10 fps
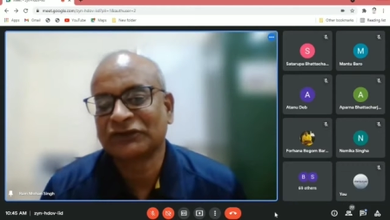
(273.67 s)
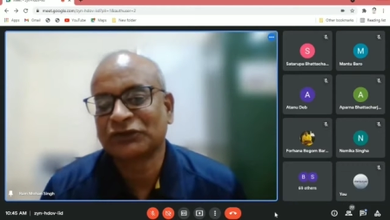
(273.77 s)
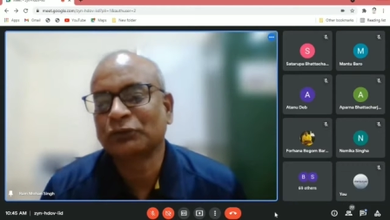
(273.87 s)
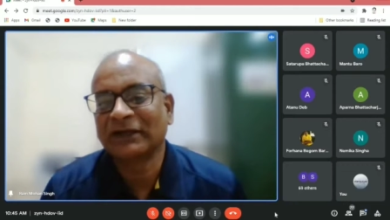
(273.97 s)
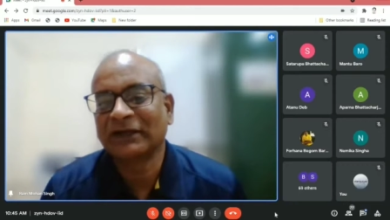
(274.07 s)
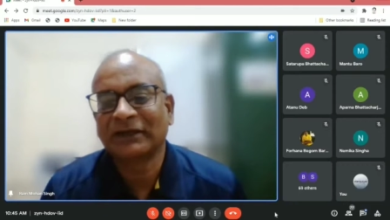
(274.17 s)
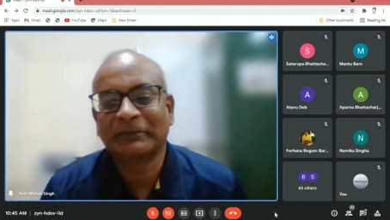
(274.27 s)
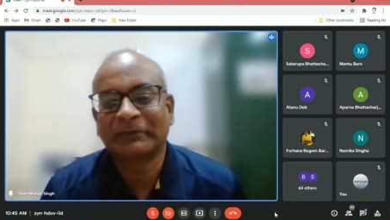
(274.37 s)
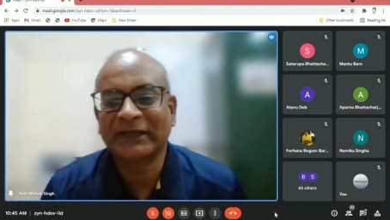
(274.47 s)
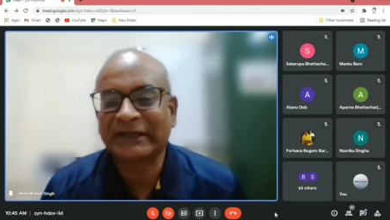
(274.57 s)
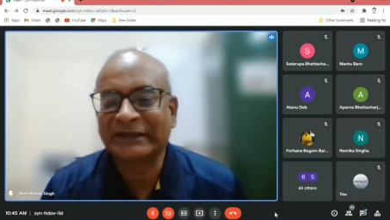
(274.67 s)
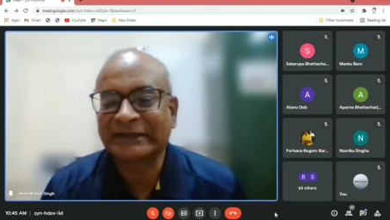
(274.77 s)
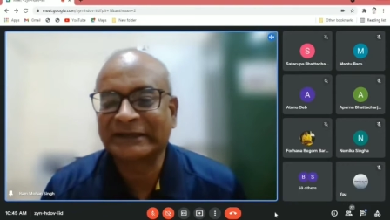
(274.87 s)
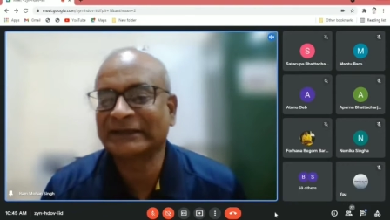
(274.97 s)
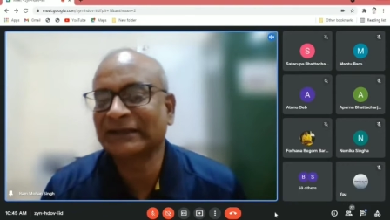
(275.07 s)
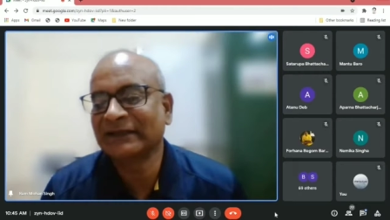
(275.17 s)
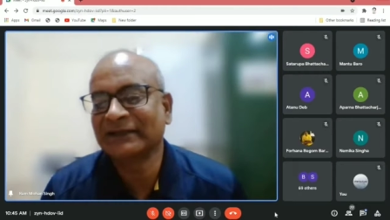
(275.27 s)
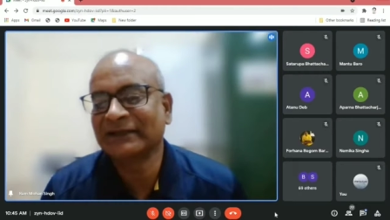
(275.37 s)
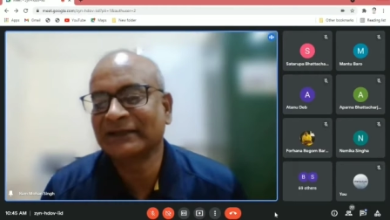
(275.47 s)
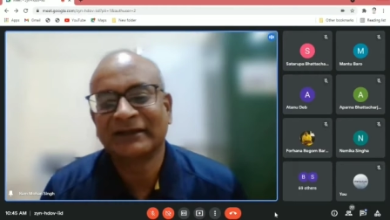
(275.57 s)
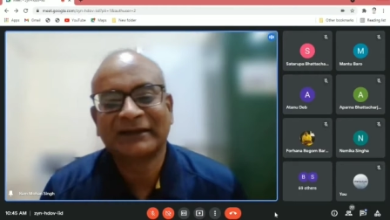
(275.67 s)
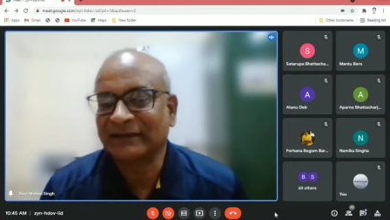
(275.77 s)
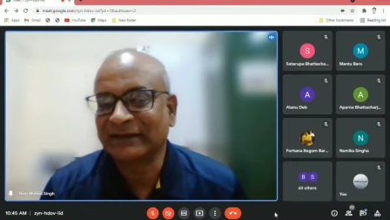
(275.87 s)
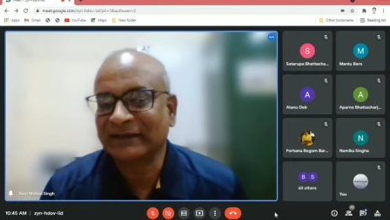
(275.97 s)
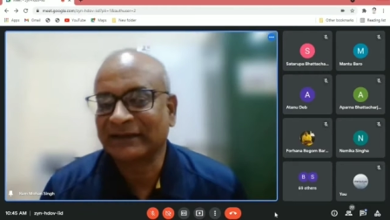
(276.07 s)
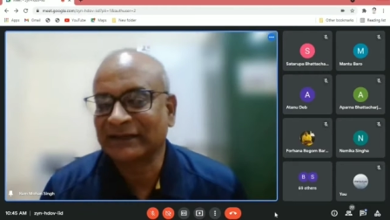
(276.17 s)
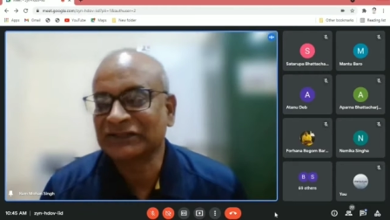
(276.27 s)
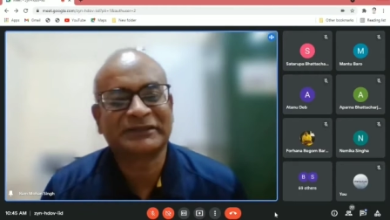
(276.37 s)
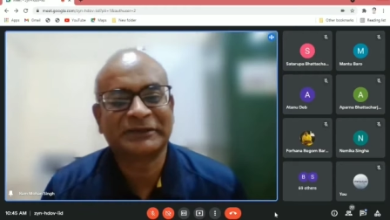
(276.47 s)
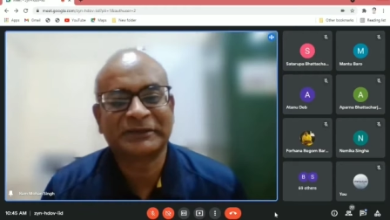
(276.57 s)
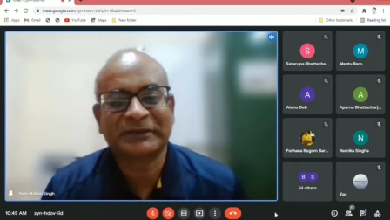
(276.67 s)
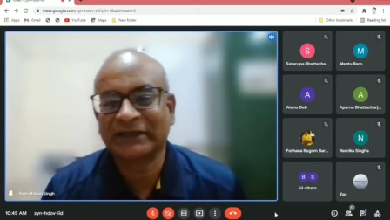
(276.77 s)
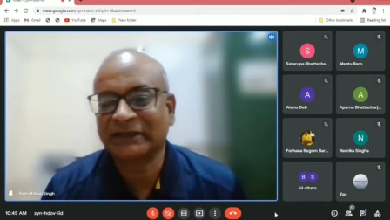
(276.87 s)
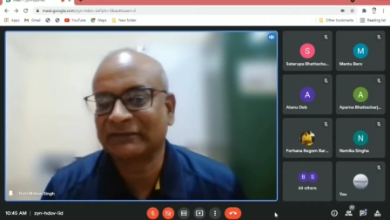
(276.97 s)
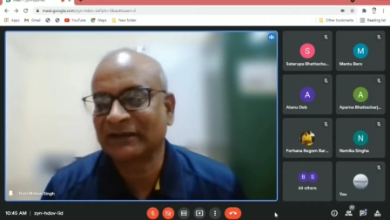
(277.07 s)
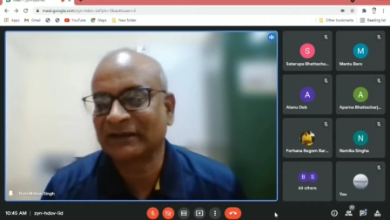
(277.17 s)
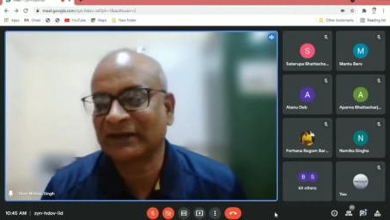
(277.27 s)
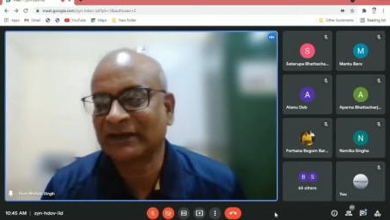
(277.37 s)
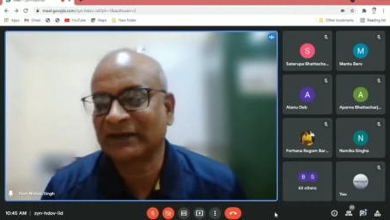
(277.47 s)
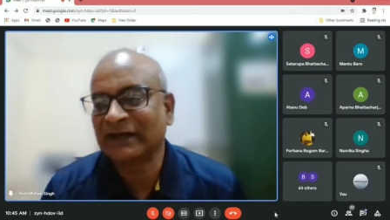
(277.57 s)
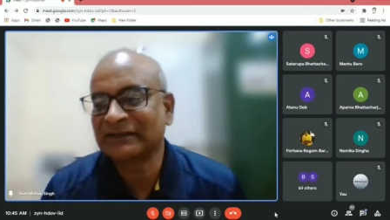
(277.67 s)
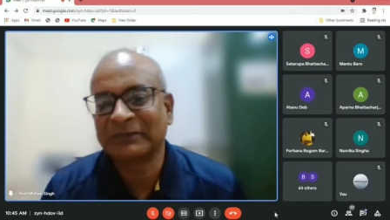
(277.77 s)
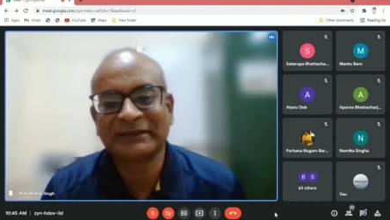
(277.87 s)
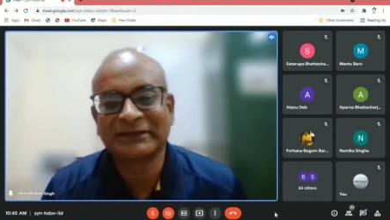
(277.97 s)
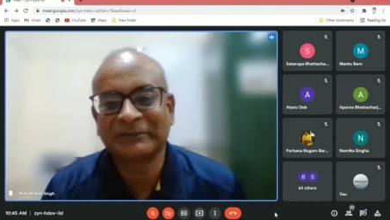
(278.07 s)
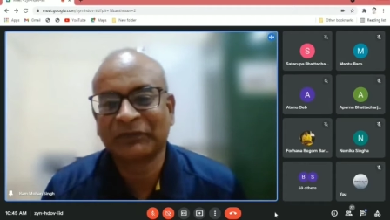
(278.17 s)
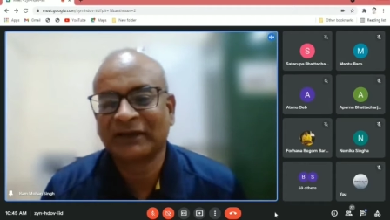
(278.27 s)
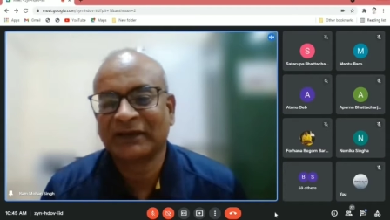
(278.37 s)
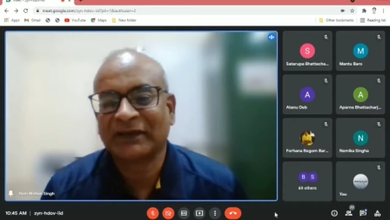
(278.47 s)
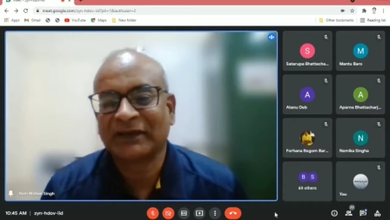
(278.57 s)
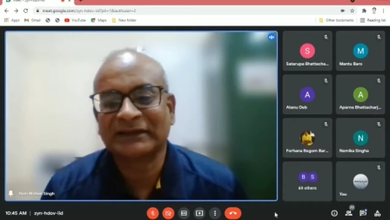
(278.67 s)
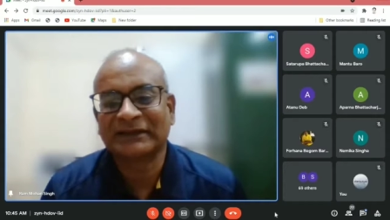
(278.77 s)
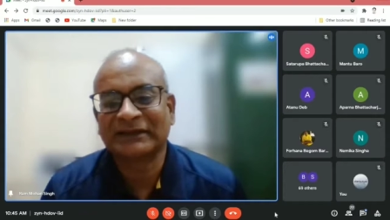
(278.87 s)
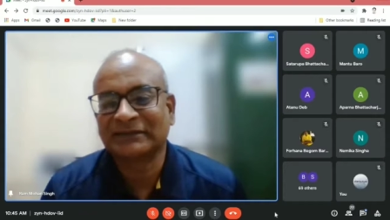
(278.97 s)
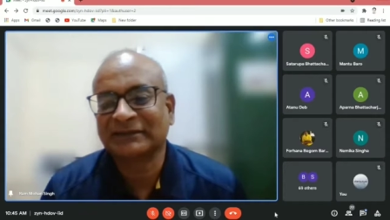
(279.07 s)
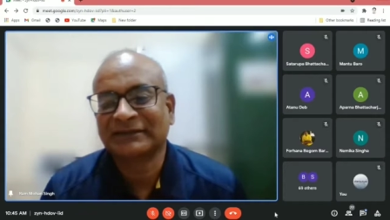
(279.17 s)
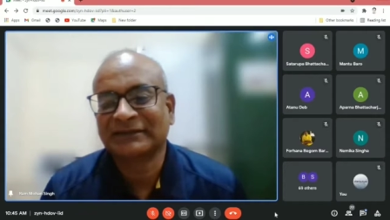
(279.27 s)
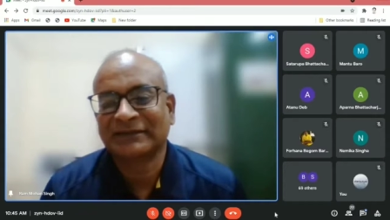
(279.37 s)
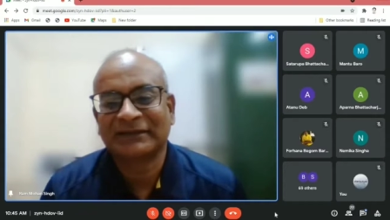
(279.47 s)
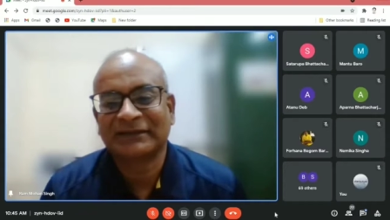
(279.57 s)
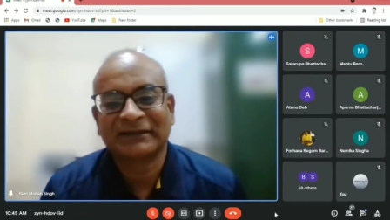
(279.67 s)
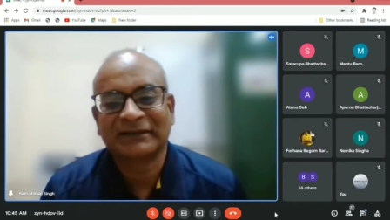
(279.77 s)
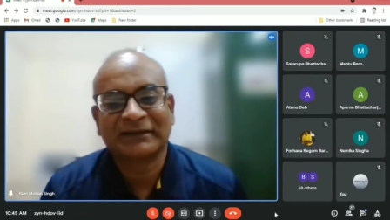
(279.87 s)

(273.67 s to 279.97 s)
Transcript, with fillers: so who will be eternally uh, enshrined in our heart and minds as a